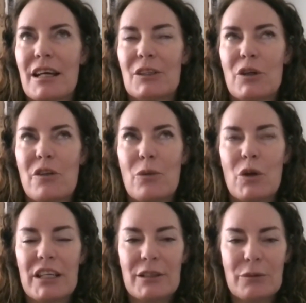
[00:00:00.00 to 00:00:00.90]
a lot of the
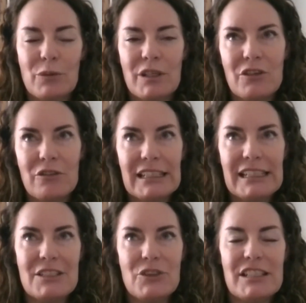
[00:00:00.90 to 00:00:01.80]
work, when you
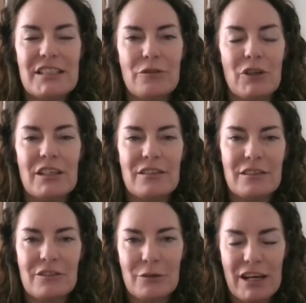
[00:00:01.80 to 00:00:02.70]
really do need to focus,
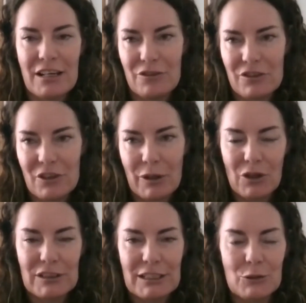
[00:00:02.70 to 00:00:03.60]
it's great. I've just got my
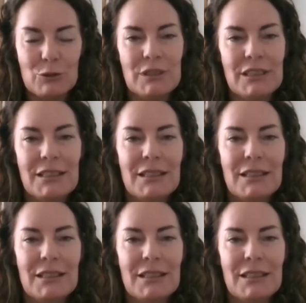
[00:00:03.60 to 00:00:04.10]
own little